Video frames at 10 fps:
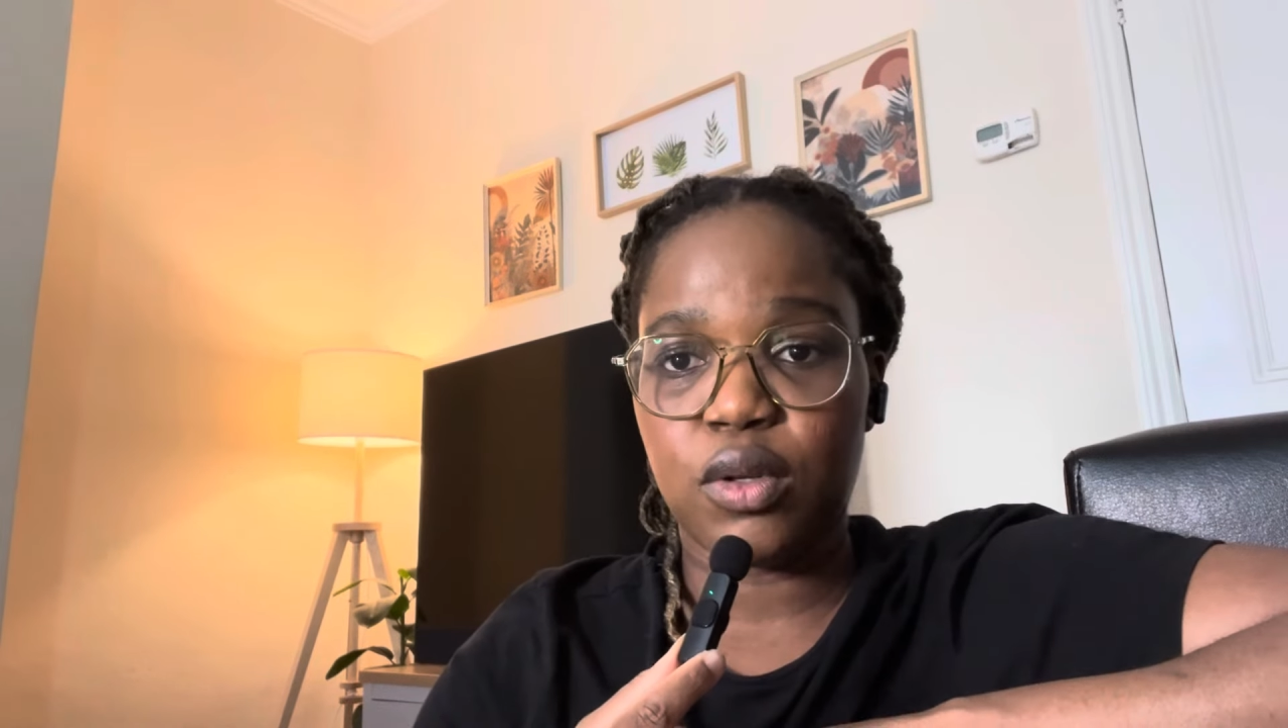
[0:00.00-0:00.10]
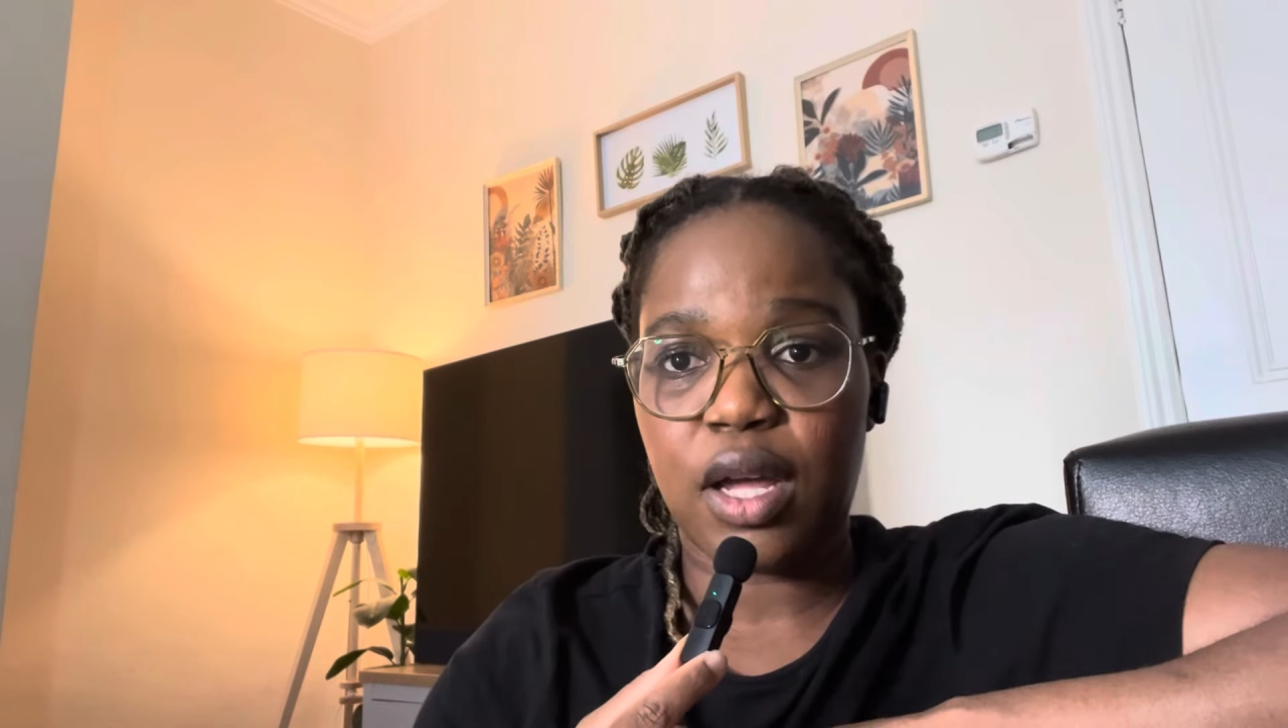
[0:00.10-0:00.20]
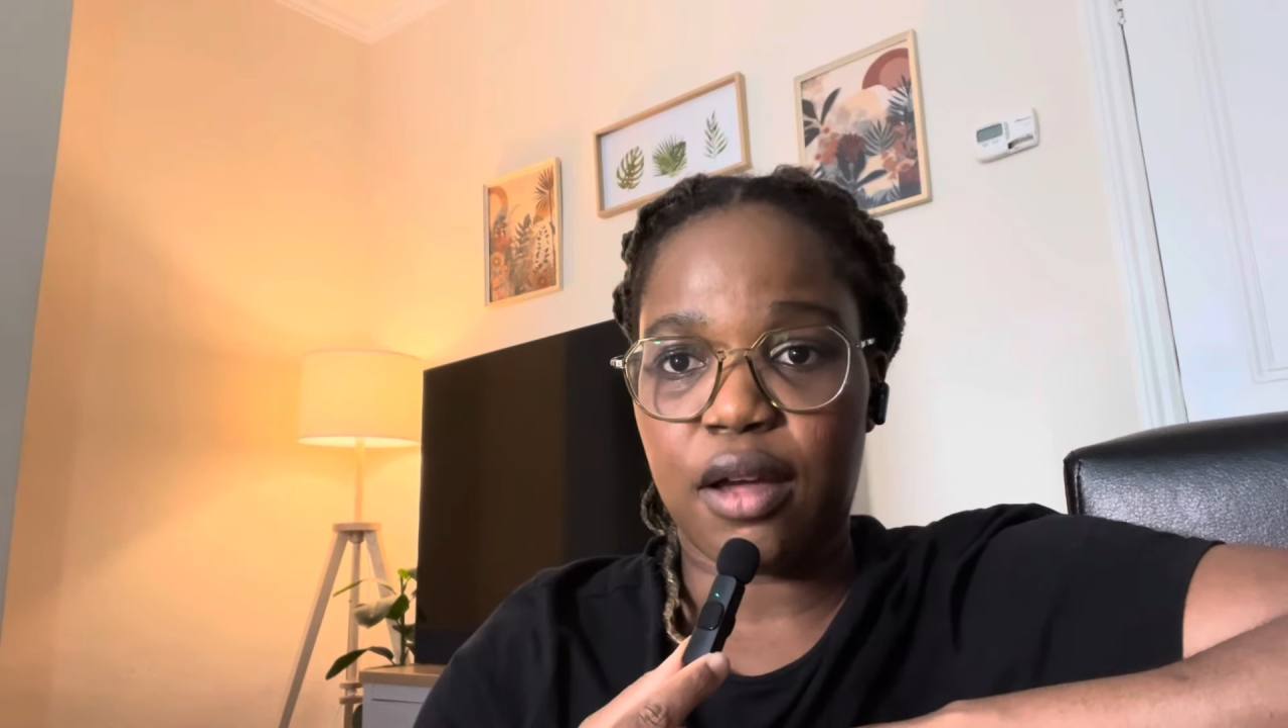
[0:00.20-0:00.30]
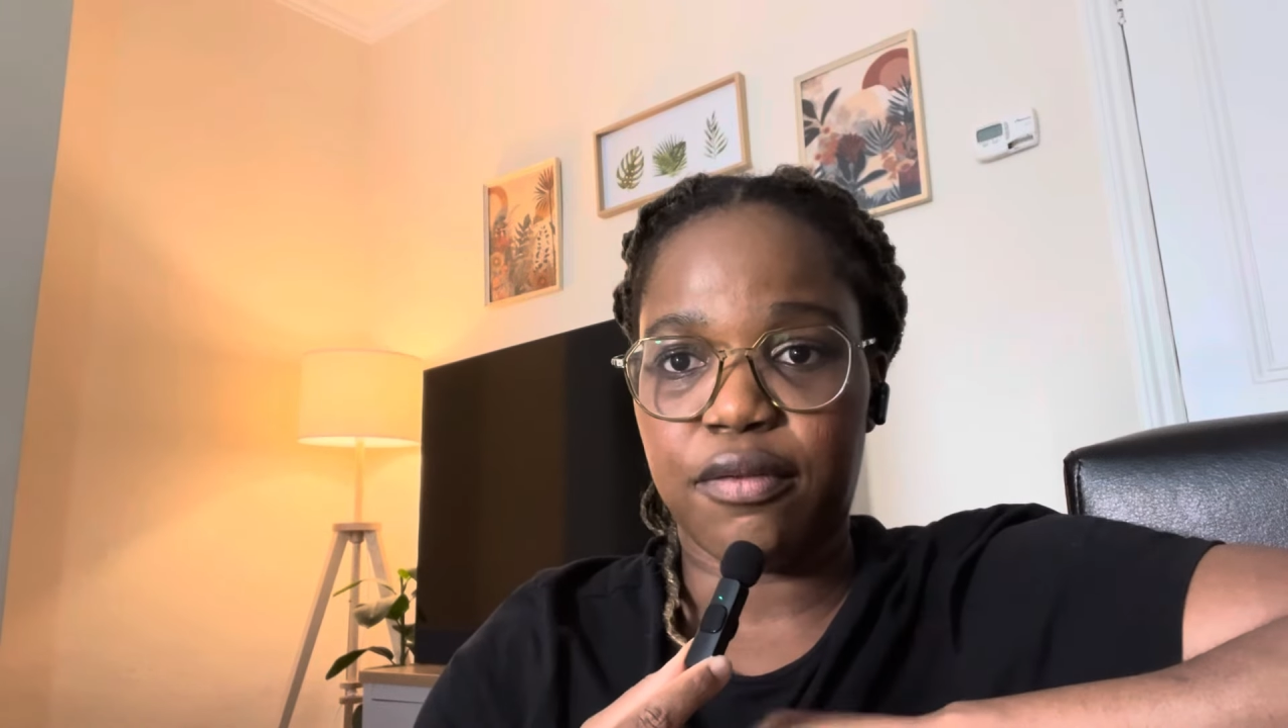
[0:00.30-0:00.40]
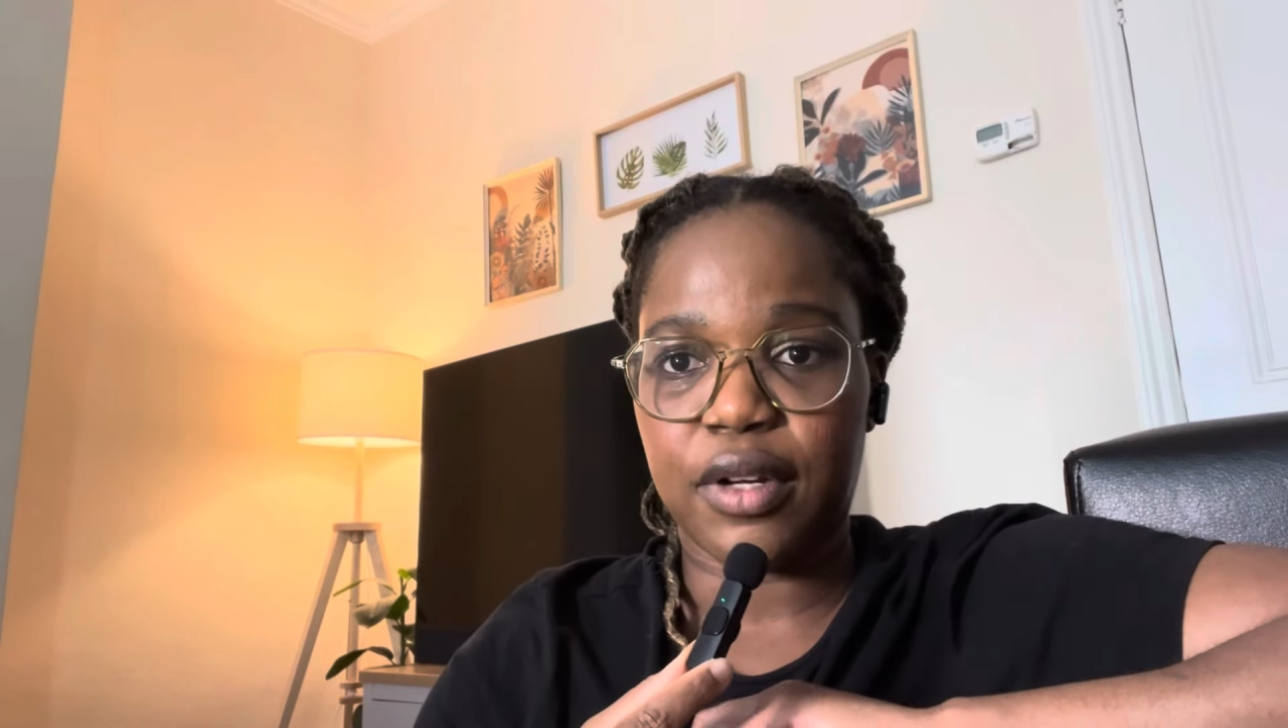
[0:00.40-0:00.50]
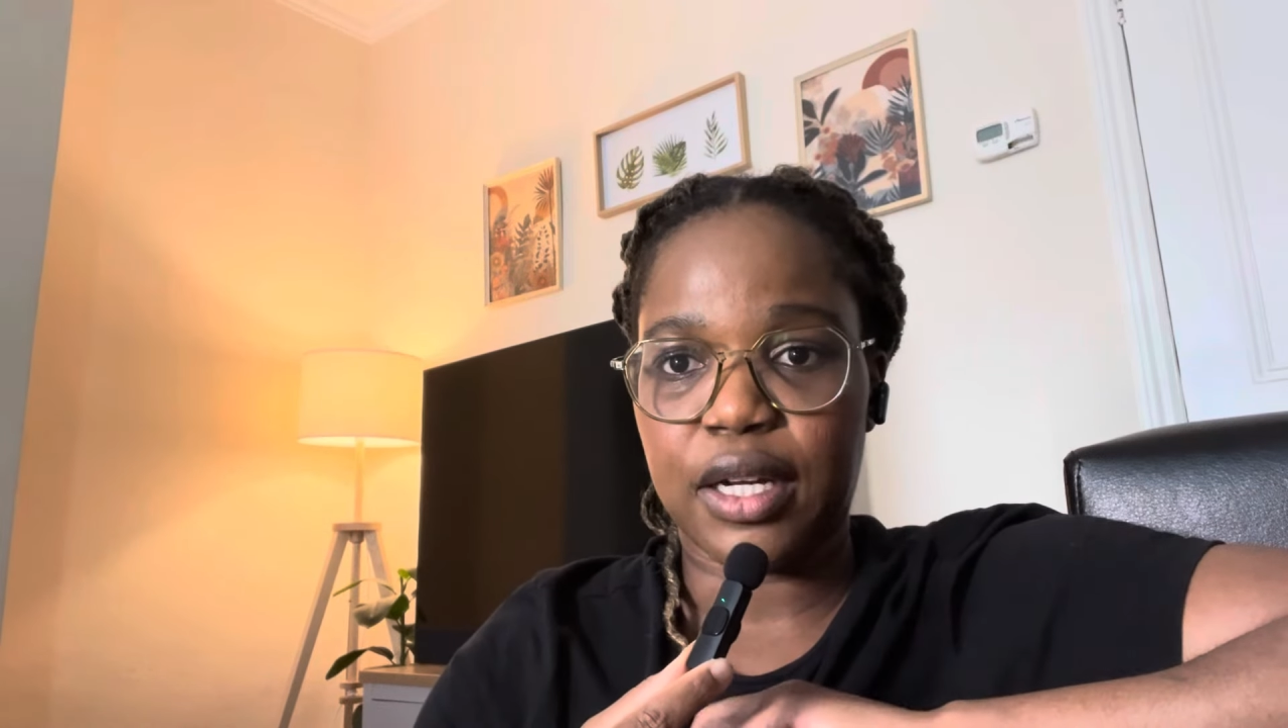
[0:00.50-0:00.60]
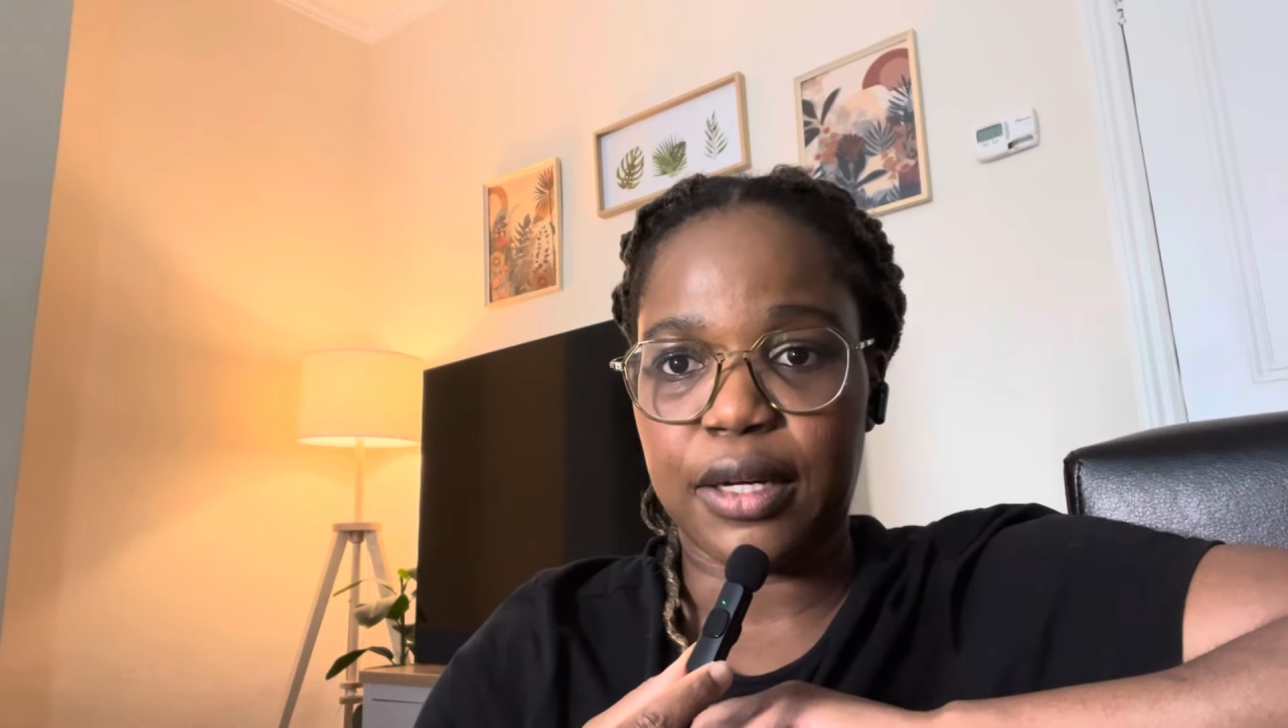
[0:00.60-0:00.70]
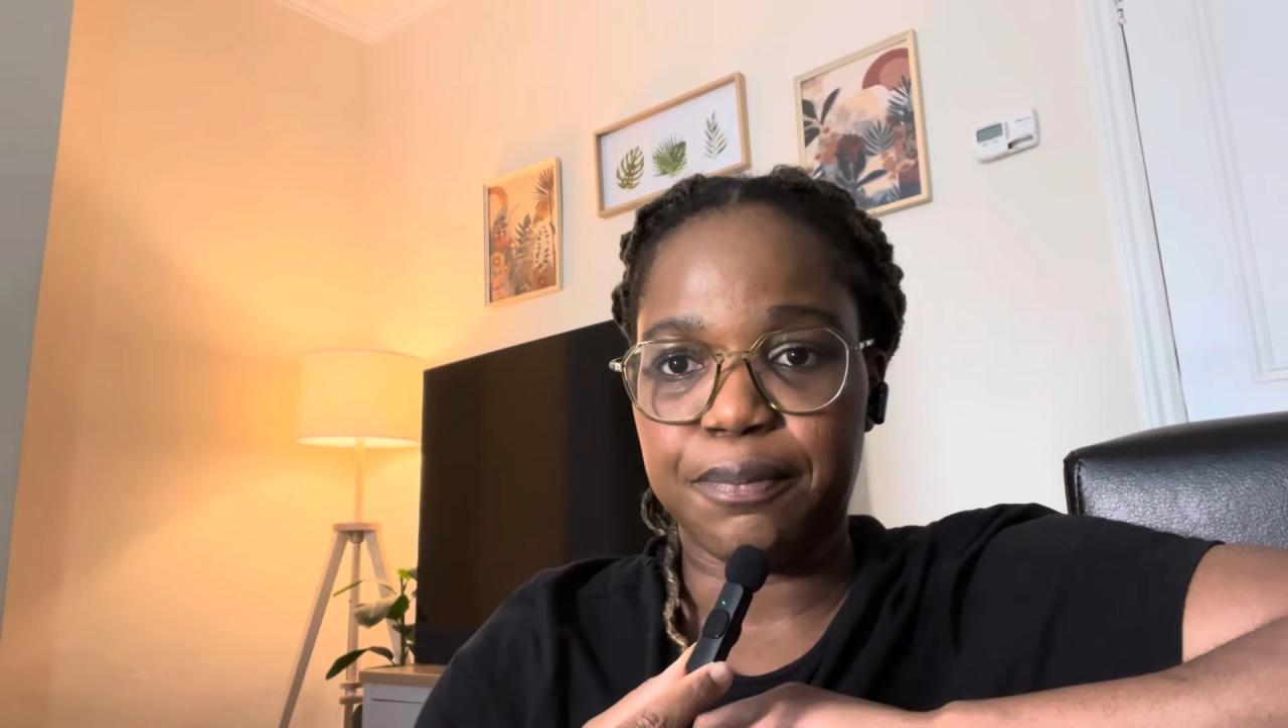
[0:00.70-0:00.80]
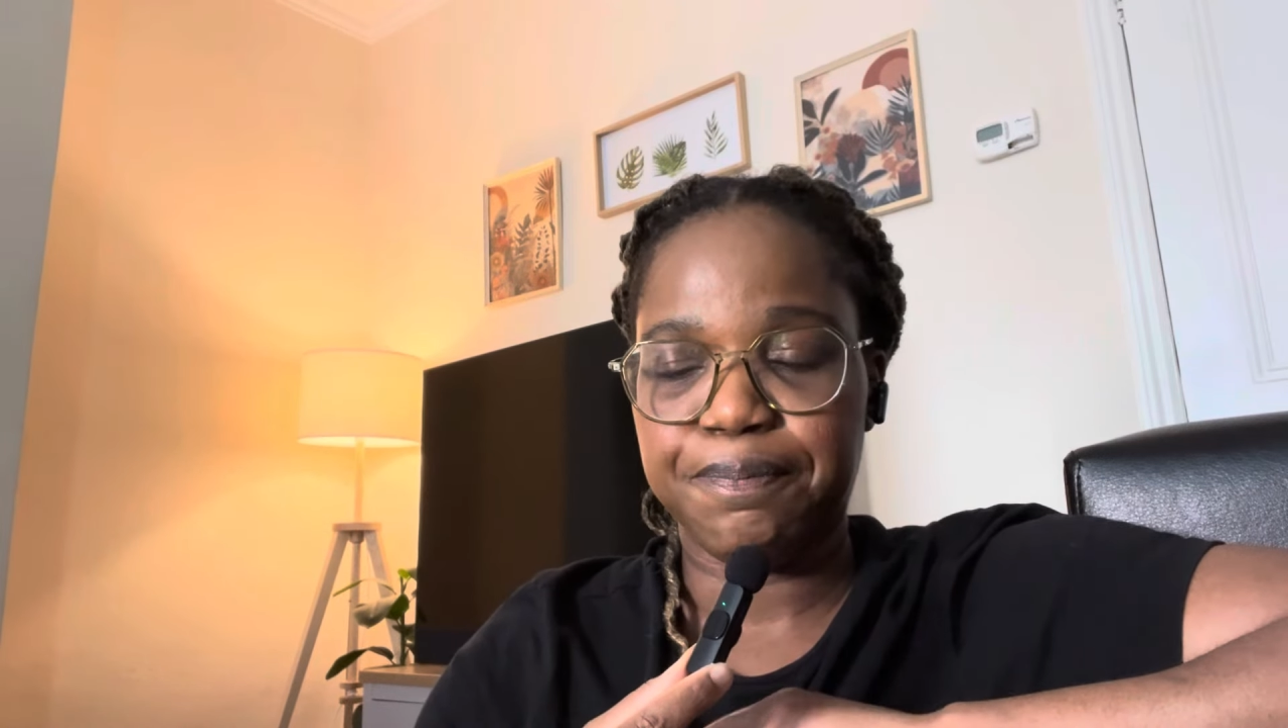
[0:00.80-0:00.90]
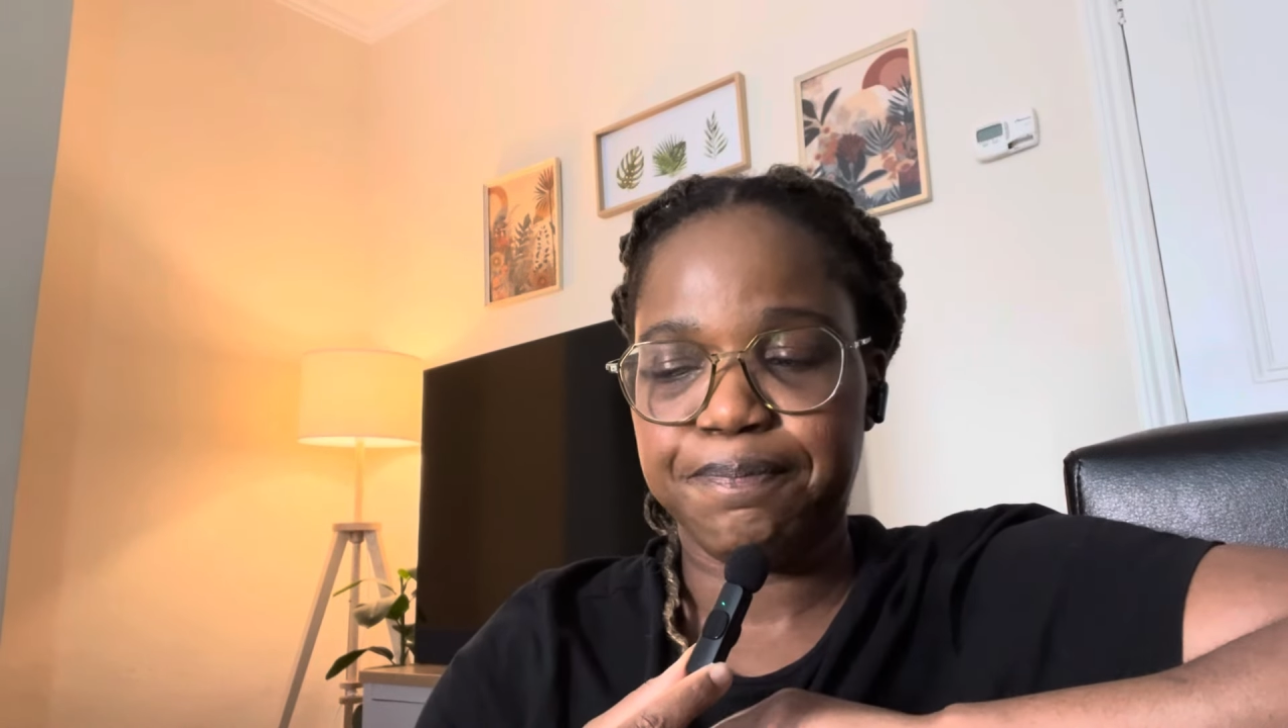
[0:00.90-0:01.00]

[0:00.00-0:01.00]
have a